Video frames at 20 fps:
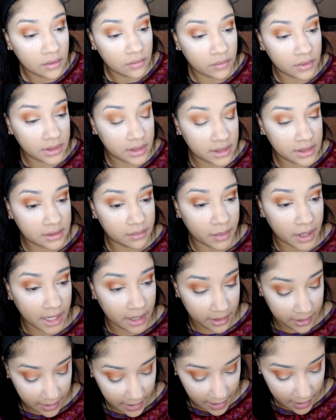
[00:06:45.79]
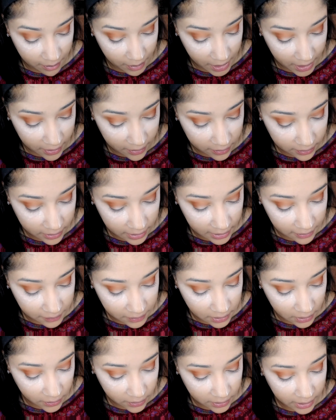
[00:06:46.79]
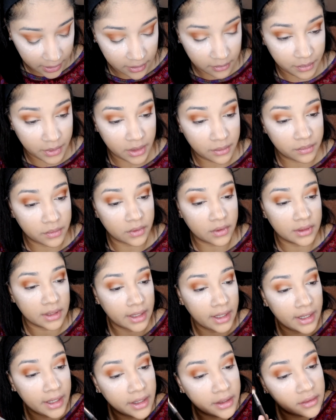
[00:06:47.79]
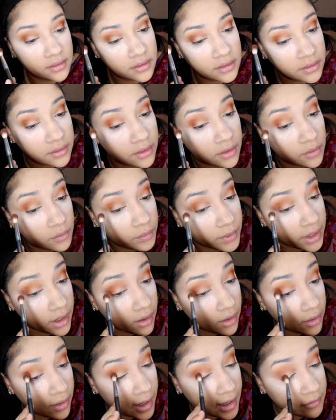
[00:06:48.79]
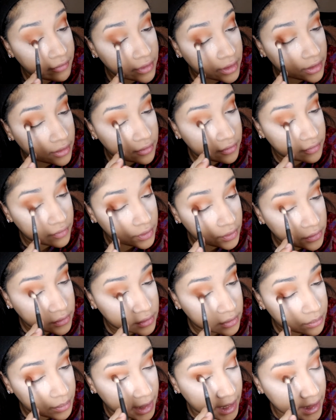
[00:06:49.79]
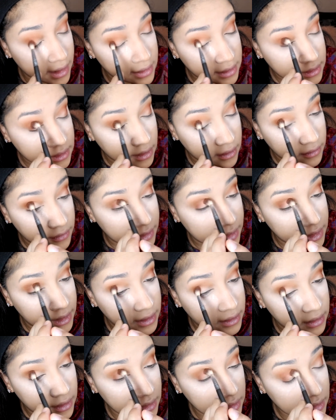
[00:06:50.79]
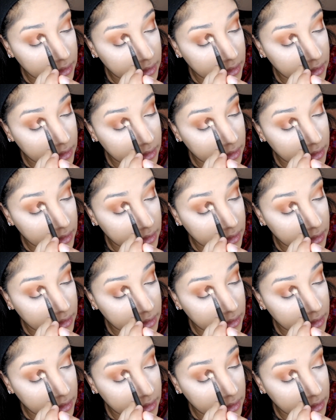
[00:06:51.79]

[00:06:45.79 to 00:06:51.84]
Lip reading: when this palette came out, even though a lot of people are like, you know, we all have enough neutral palettes already,